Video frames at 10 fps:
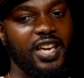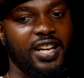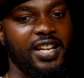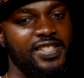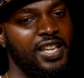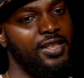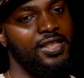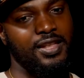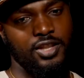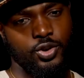And I'd say
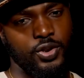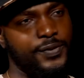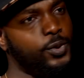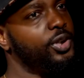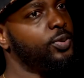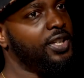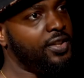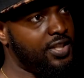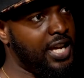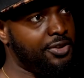the George Floyd one
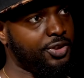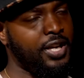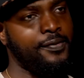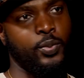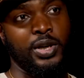and the Daniel Shaver